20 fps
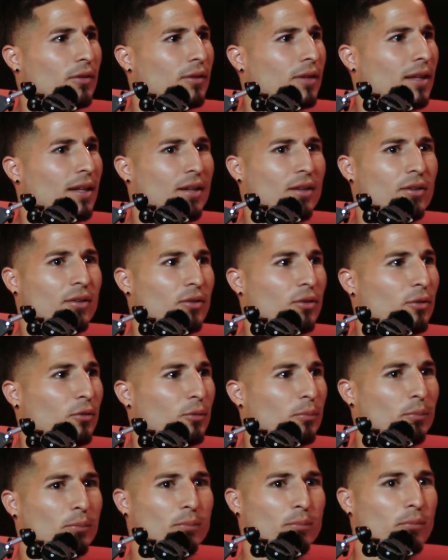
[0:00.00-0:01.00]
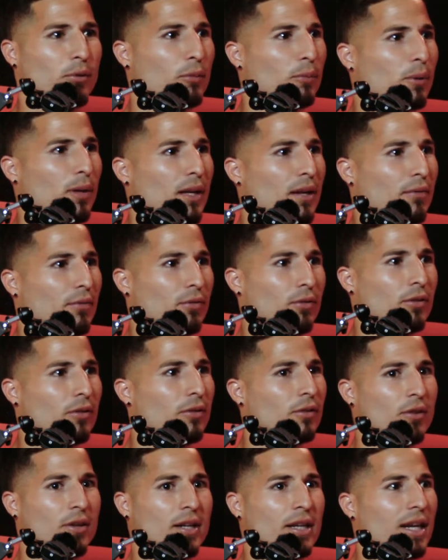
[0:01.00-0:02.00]
Yeah, you play
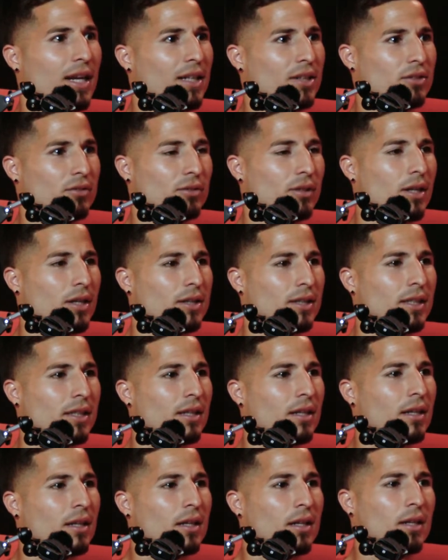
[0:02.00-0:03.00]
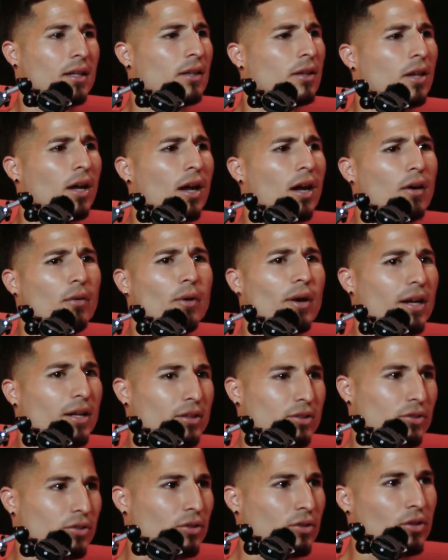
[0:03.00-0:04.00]
for any high school?" And I was like, "No, what high
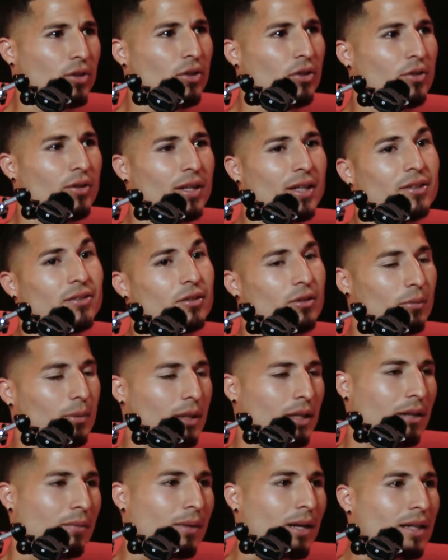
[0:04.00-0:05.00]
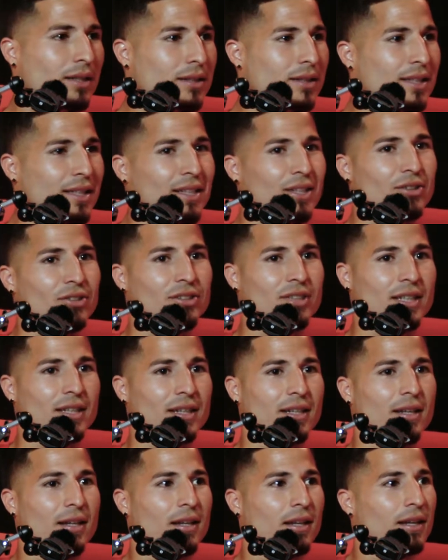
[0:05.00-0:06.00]
school you go to?" And I told him El Diamante, and he goes like,
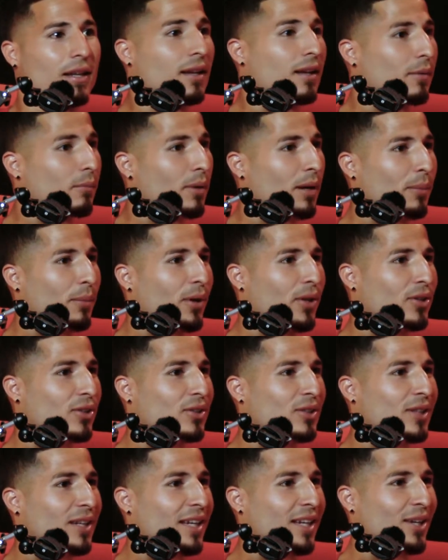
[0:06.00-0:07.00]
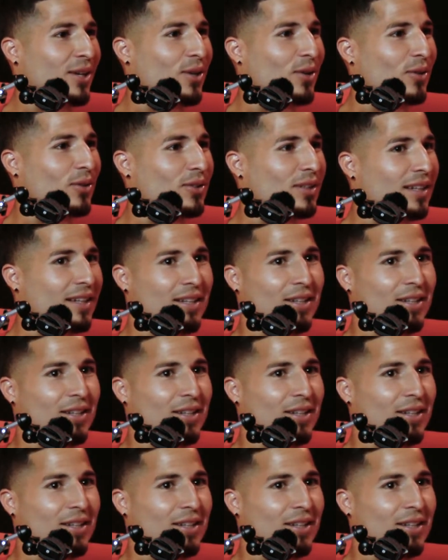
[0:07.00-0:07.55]
"My brother's a head coach. Like,